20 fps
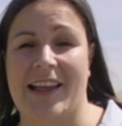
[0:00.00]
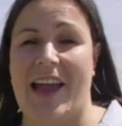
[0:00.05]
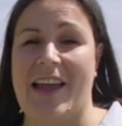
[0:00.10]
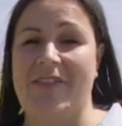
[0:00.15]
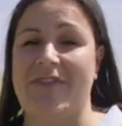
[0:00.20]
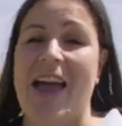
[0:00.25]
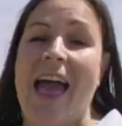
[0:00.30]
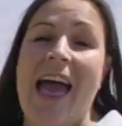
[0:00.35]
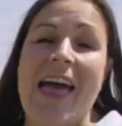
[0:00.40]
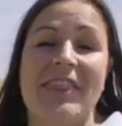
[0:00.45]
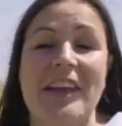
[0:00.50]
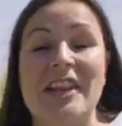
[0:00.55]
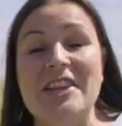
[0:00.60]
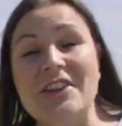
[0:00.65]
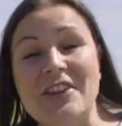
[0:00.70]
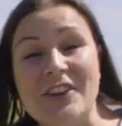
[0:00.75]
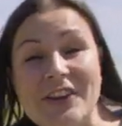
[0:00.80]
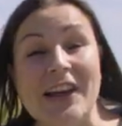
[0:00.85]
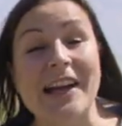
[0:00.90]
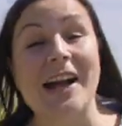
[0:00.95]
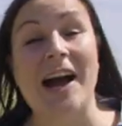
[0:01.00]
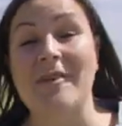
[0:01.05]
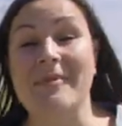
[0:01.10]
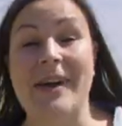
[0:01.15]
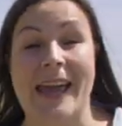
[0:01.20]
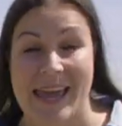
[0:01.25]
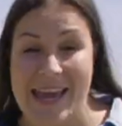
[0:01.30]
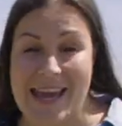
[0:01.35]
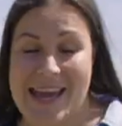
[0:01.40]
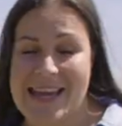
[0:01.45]
life, then you can come
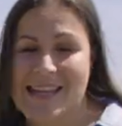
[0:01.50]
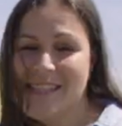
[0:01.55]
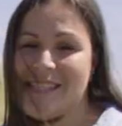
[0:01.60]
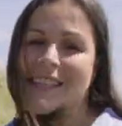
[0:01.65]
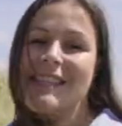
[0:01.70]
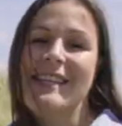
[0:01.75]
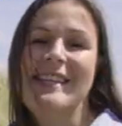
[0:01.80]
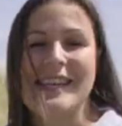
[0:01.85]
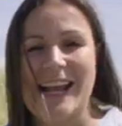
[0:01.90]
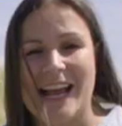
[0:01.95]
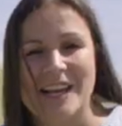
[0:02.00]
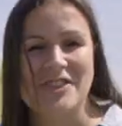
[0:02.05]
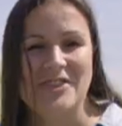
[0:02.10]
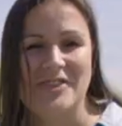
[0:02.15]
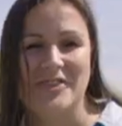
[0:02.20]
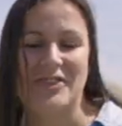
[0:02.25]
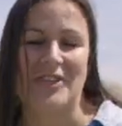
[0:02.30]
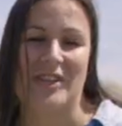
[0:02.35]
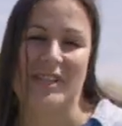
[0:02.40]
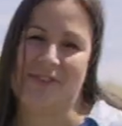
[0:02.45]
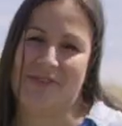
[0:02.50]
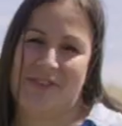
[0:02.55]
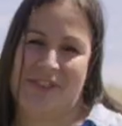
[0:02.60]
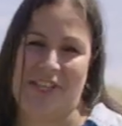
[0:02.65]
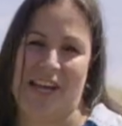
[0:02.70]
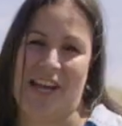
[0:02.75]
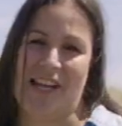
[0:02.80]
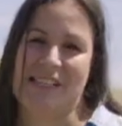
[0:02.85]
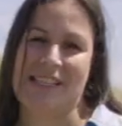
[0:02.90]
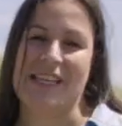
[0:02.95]
here to the National Trust for
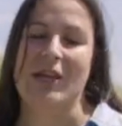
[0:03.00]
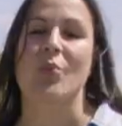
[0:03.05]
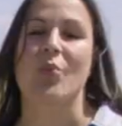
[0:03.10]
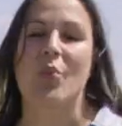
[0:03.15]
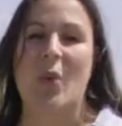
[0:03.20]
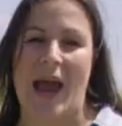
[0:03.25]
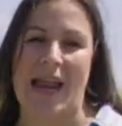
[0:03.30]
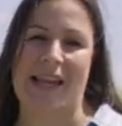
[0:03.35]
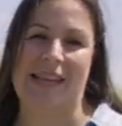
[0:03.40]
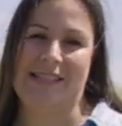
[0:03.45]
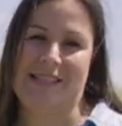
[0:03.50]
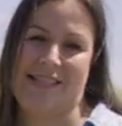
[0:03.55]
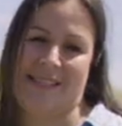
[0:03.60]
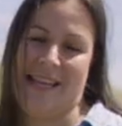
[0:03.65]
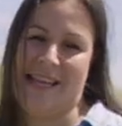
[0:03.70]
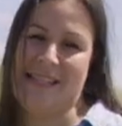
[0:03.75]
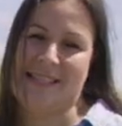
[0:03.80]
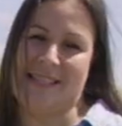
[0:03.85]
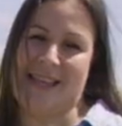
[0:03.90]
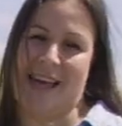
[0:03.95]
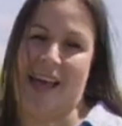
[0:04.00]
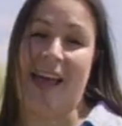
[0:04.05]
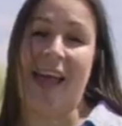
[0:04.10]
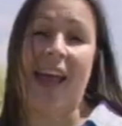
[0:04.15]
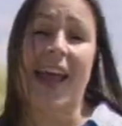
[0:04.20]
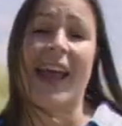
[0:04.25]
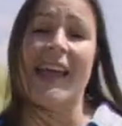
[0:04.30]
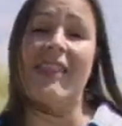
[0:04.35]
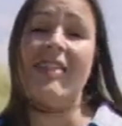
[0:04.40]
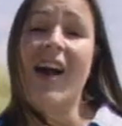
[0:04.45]
Jersey Wetlands Centre
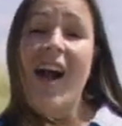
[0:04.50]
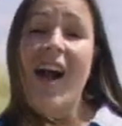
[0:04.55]
in